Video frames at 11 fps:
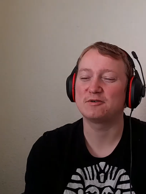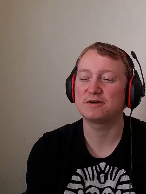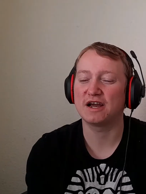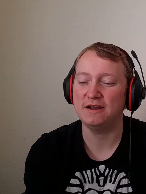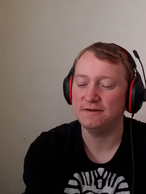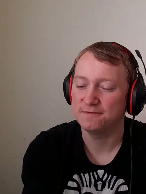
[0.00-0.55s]
that this
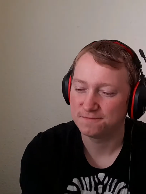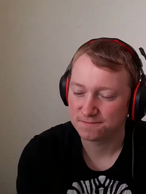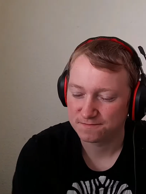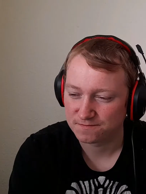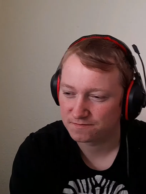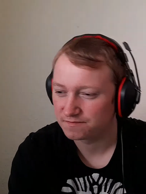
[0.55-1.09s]
might have been a
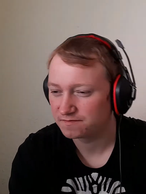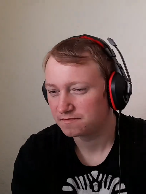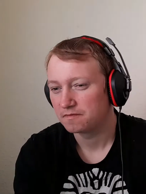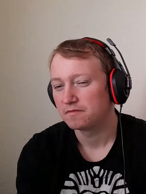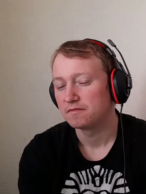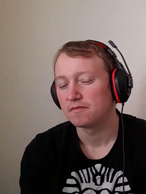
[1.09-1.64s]
paranormal
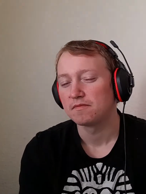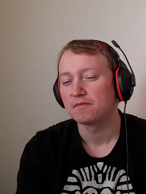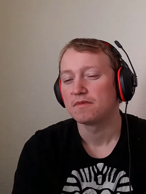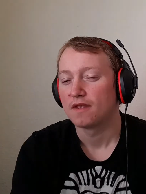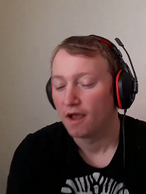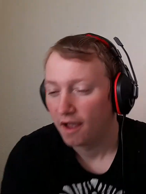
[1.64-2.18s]
encounter,
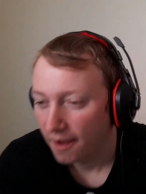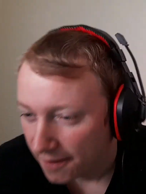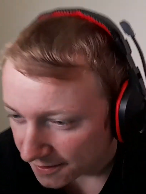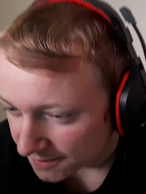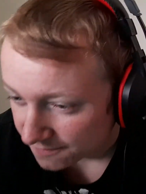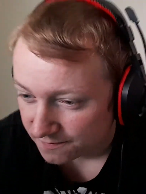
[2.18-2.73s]

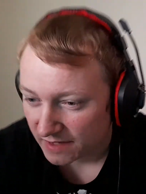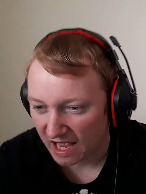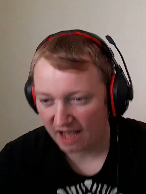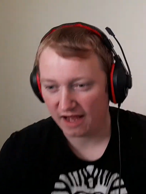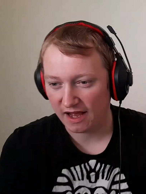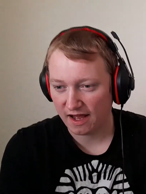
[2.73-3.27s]
and
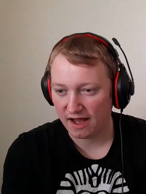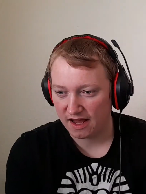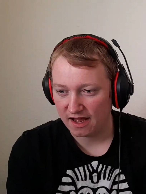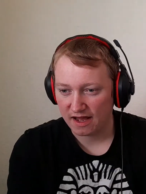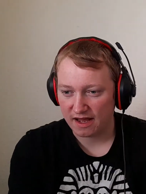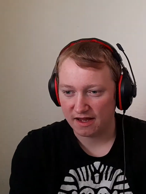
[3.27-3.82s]
perhaps the
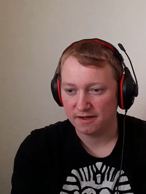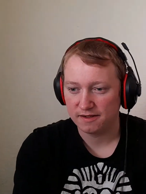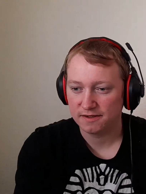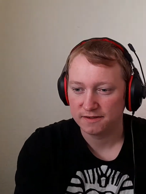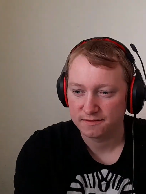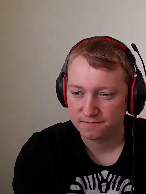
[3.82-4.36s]
sinister
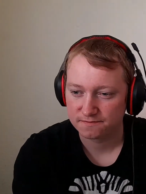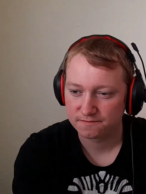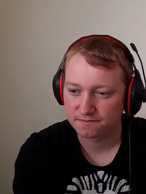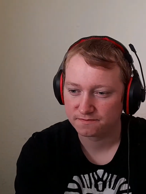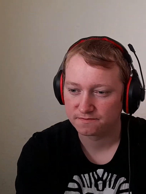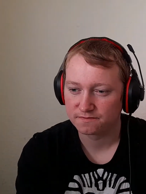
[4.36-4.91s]
entity
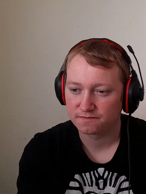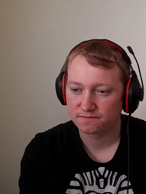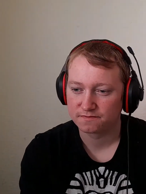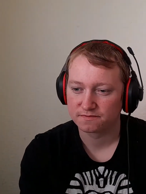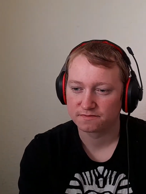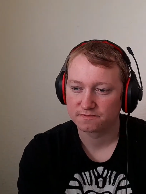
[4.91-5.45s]
that is said to
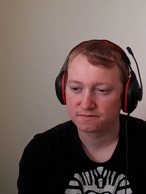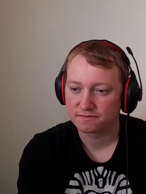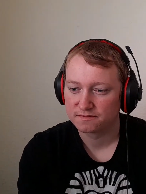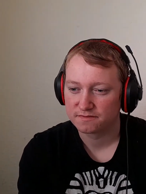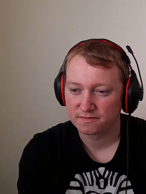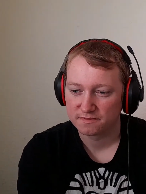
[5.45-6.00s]
live there.
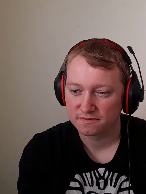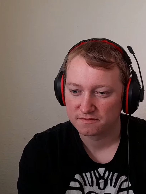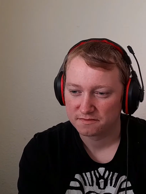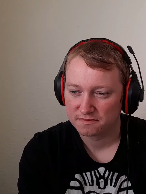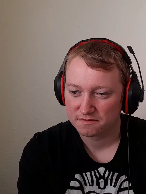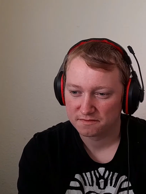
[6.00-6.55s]

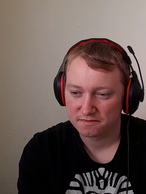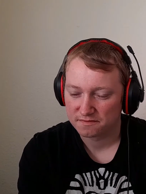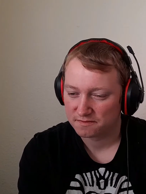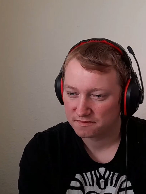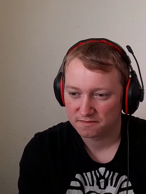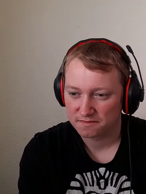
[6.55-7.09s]

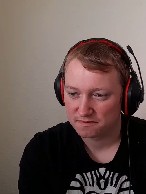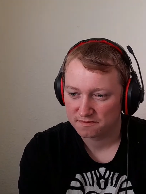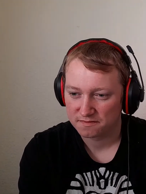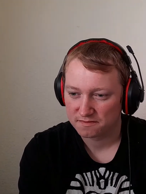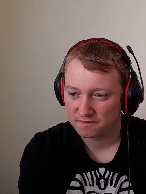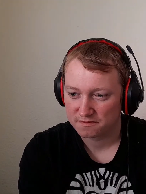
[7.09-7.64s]
But,
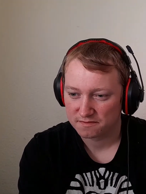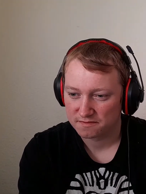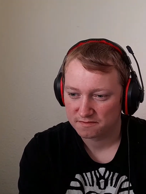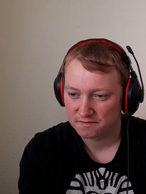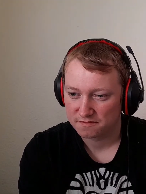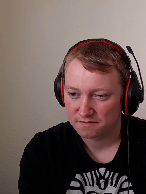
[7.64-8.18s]
as
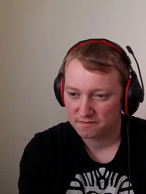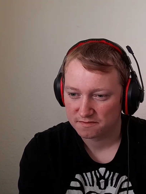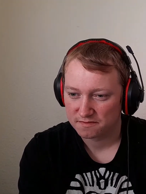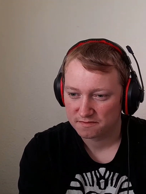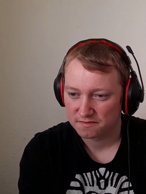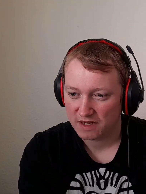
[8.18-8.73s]
always, I'll
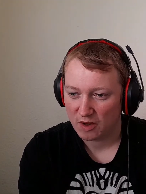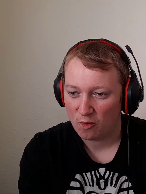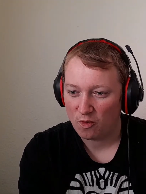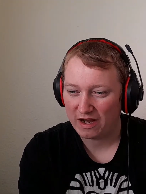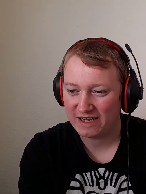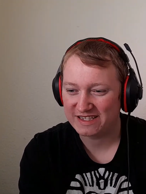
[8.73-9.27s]
let you
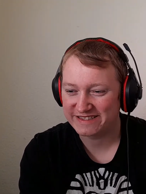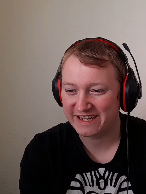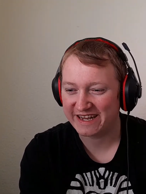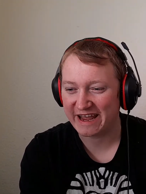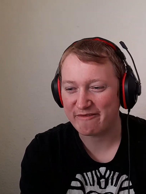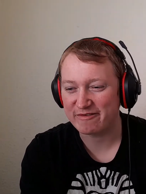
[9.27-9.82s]
decide as to what
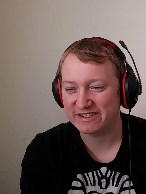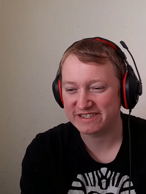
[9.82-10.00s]
this might have been.